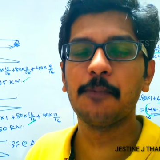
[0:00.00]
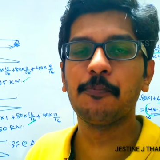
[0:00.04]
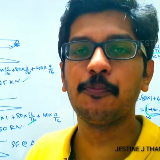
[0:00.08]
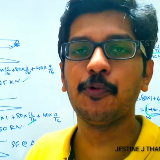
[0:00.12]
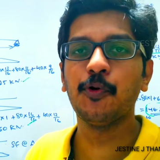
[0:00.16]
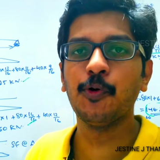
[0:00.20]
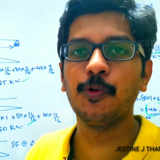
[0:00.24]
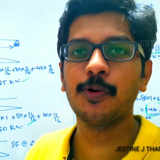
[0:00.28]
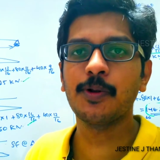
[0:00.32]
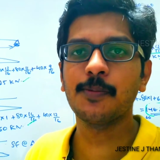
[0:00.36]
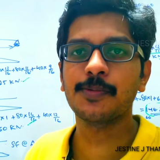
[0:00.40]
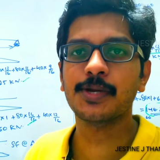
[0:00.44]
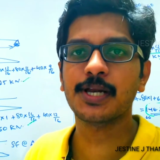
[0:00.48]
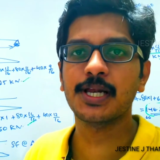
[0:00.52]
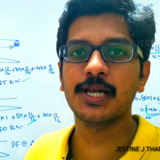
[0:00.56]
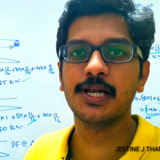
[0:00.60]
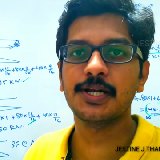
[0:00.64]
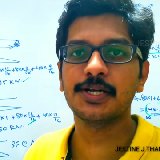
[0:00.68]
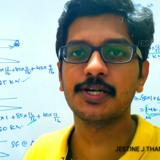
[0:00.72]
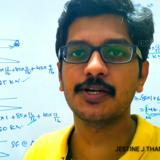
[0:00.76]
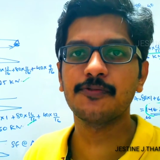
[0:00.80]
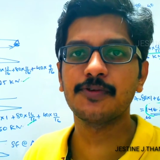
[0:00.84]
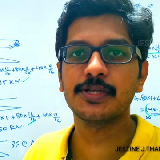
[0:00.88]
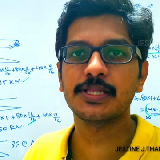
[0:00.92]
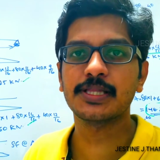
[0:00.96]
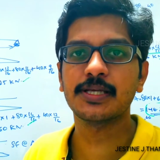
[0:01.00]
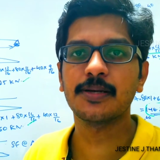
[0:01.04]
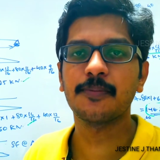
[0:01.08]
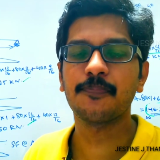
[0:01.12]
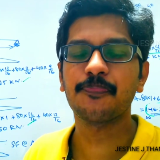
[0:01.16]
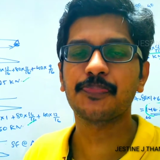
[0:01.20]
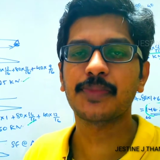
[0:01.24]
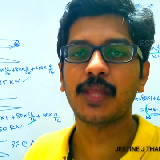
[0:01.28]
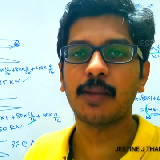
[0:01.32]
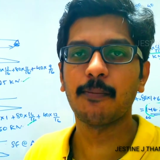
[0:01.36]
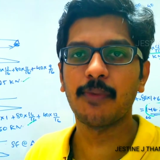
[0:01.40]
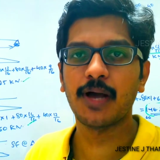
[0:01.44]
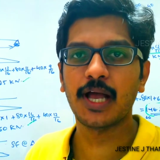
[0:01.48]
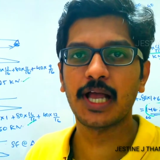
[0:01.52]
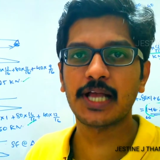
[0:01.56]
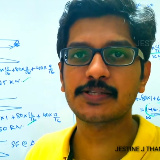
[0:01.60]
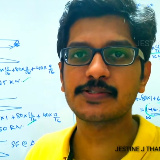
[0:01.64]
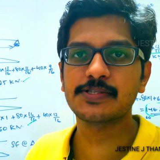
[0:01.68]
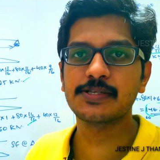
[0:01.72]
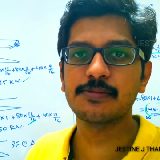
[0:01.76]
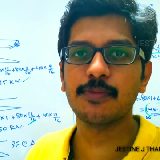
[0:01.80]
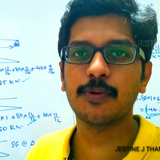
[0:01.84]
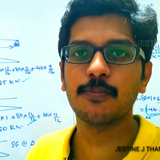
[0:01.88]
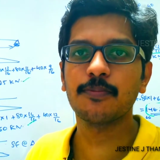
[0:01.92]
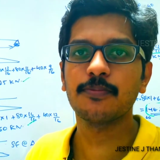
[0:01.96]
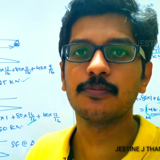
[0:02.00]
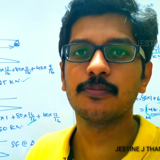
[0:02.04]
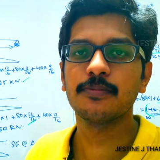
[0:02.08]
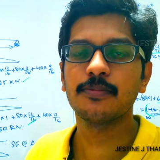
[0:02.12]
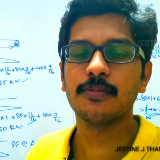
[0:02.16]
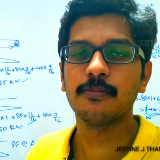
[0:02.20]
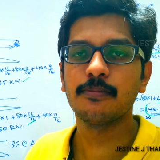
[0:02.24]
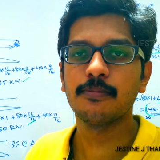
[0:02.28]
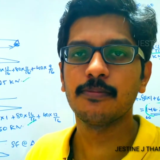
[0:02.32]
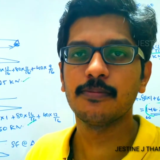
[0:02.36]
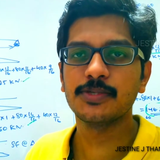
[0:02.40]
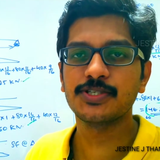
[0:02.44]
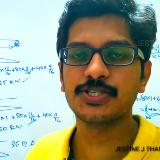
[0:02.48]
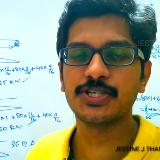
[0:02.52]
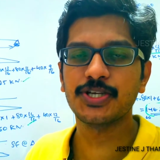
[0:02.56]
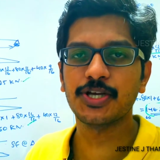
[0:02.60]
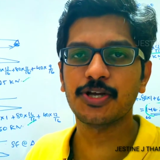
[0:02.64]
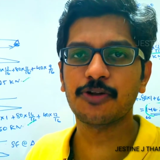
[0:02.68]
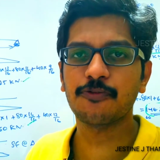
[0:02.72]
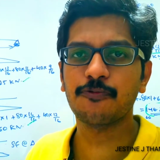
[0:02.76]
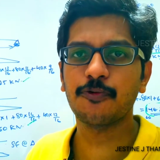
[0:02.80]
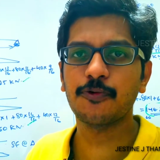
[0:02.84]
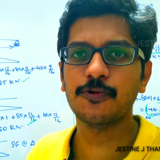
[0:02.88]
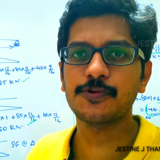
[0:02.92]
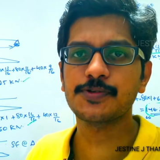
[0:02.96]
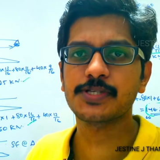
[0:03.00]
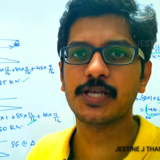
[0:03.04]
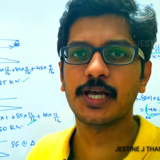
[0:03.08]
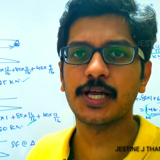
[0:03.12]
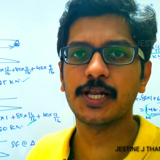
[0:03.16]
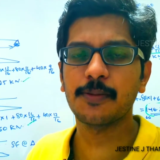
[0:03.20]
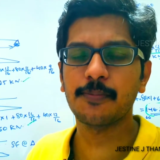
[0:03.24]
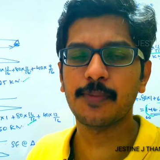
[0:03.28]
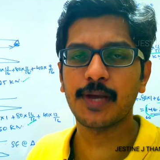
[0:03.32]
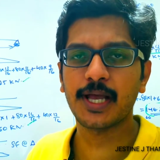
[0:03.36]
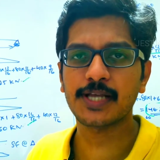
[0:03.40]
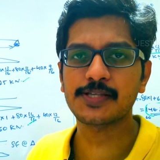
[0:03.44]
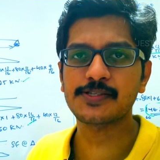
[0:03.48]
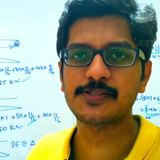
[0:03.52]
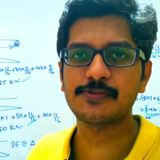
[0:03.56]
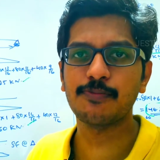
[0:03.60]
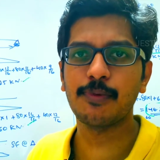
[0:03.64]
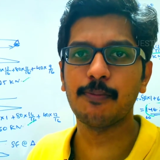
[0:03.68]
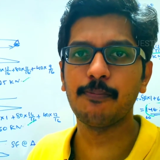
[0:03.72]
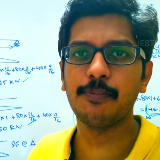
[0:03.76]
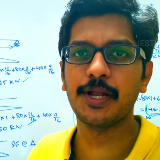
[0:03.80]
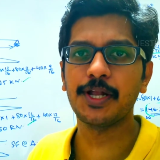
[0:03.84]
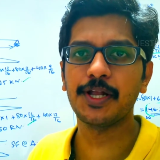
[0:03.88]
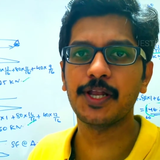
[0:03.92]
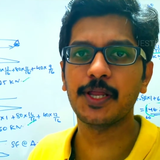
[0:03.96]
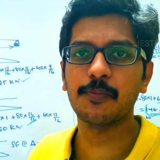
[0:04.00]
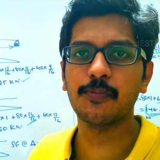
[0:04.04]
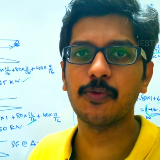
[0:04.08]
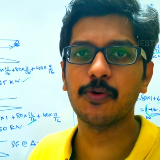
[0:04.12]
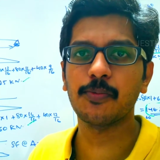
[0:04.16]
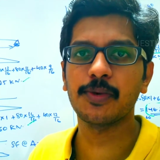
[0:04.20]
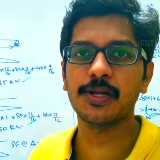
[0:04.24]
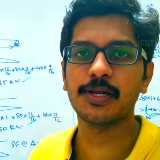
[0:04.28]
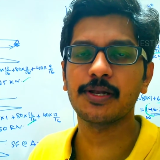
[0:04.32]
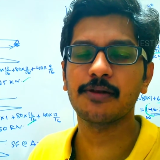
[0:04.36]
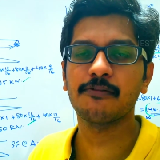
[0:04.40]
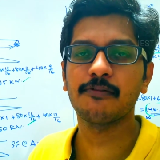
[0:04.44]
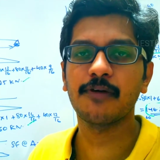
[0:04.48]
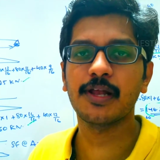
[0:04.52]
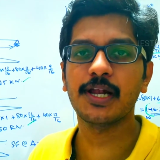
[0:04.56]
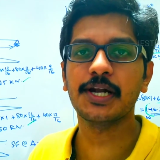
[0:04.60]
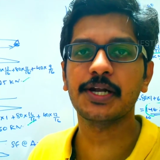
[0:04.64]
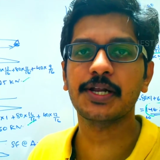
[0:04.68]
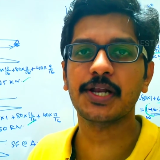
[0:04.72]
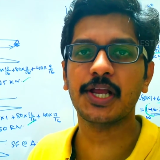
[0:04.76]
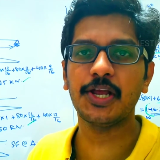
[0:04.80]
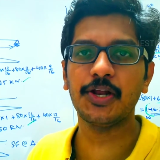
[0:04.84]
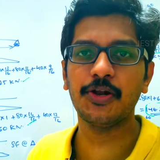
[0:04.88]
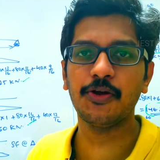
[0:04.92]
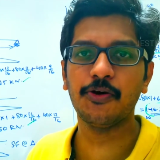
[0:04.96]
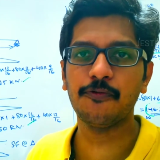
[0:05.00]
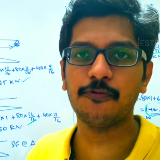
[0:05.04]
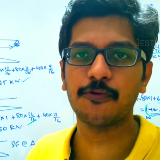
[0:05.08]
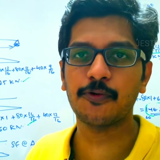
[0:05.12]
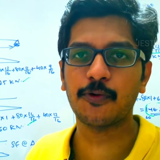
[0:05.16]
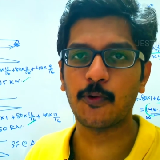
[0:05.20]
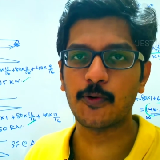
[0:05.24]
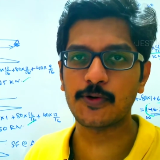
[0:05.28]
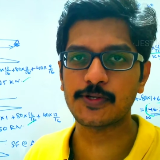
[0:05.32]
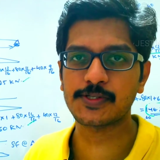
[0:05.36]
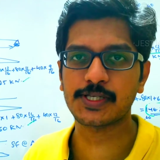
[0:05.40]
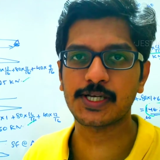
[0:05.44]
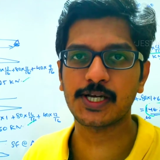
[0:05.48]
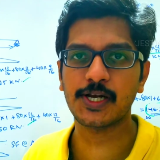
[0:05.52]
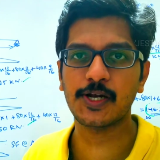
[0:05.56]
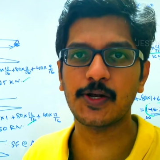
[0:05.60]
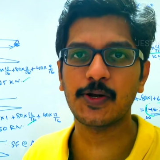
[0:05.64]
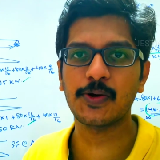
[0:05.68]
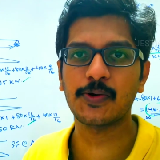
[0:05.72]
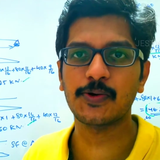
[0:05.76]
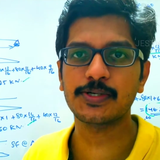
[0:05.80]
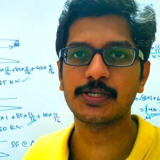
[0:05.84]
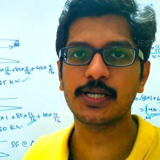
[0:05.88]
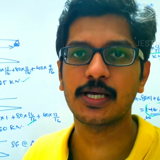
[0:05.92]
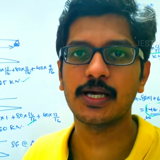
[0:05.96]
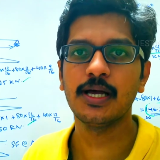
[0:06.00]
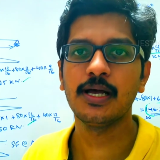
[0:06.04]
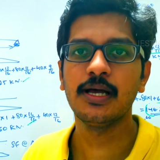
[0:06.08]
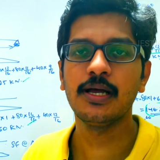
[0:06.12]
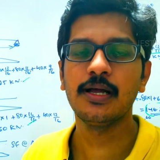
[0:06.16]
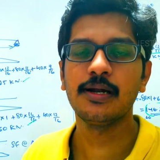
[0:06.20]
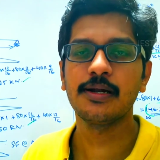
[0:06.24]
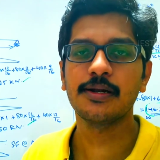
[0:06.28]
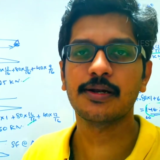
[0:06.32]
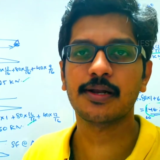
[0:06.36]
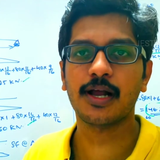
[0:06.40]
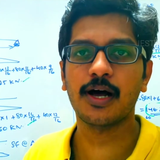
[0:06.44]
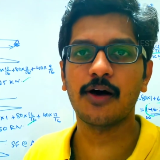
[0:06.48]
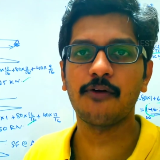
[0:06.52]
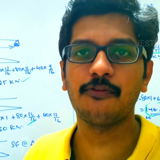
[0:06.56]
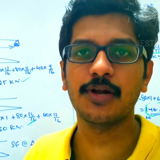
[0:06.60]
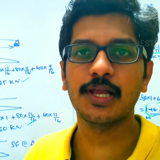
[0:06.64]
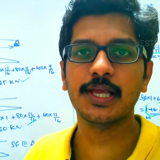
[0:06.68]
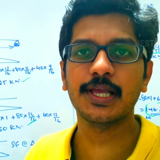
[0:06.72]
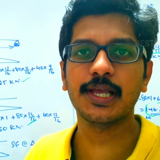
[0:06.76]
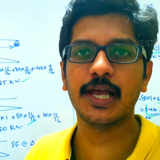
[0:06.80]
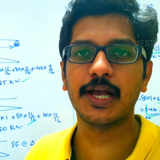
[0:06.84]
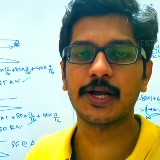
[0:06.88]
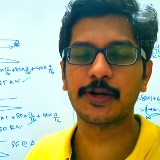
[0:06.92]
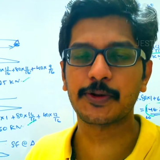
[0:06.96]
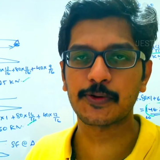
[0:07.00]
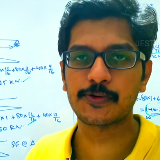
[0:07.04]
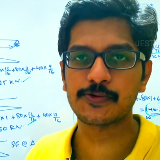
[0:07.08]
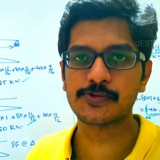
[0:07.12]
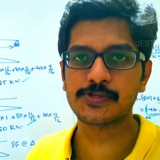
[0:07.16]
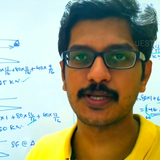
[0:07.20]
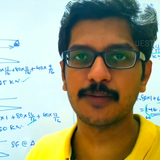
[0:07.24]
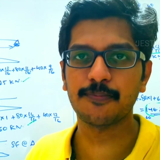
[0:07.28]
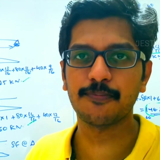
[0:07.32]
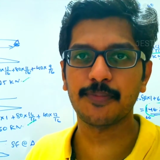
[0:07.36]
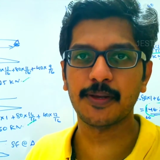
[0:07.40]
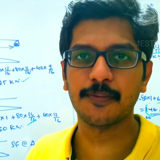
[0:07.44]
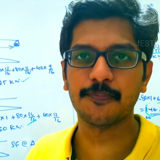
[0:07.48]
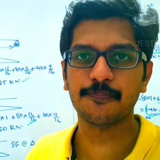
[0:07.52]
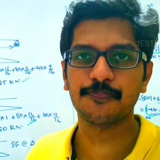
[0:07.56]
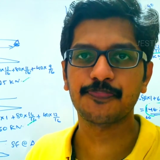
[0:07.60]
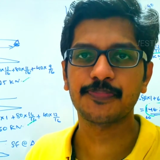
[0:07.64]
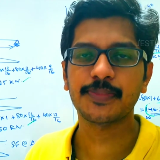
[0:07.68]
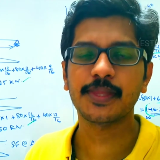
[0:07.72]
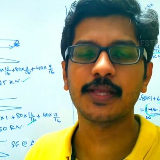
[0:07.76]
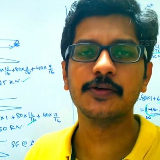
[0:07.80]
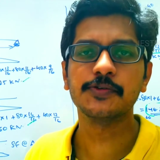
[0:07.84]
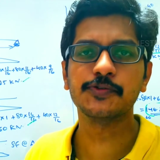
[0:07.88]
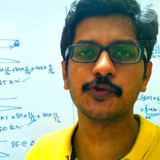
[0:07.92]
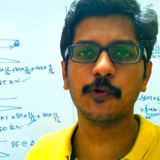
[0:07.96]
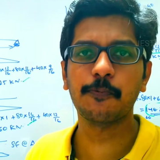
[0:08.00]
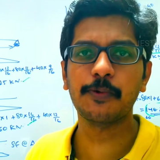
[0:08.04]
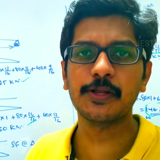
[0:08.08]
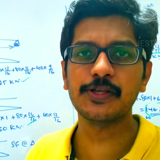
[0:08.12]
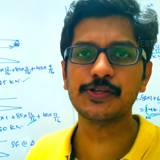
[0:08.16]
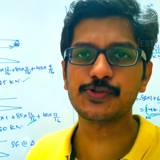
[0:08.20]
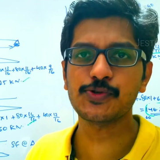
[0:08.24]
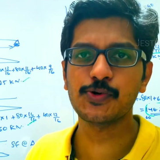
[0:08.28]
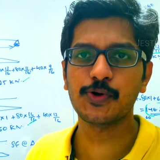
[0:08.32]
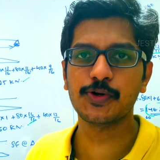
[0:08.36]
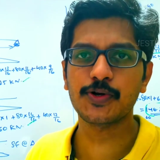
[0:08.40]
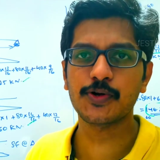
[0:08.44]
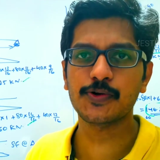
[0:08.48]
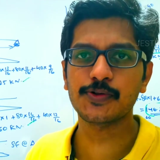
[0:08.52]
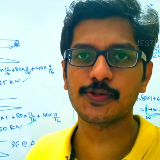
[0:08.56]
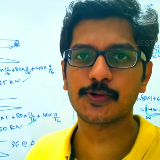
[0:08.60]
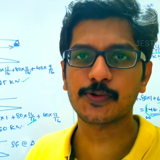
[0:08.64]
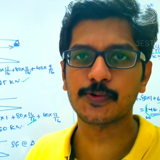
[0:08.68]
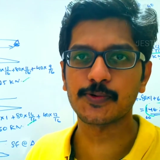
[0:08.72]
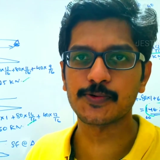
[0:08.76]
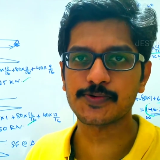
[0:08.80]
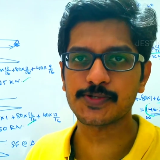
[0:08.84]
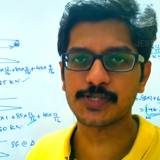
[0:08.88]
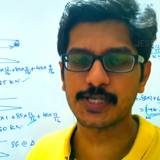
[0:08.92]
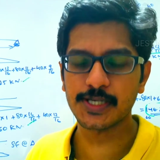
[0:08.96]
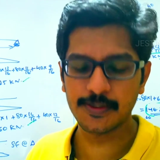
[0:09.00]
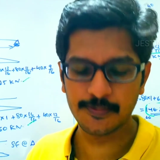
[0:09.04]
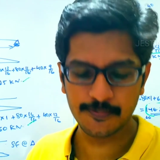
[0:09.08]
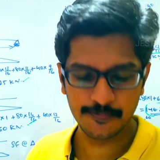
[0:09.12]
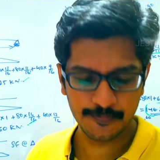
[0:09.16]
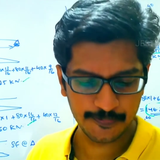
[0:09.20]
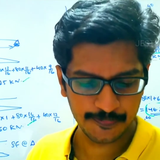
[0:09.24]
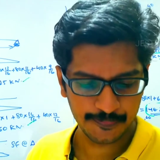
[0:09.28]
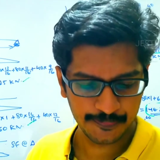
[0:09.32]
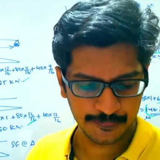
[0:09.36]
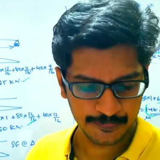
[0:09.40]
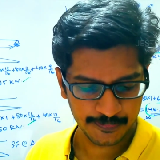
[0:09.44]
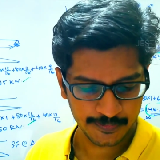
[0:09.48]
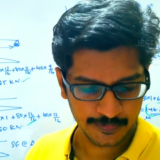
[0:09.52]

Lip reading: a problem related with the maximum shear force and the maximum bending moment when a train of constant load traveling across a beam. So please note down the question.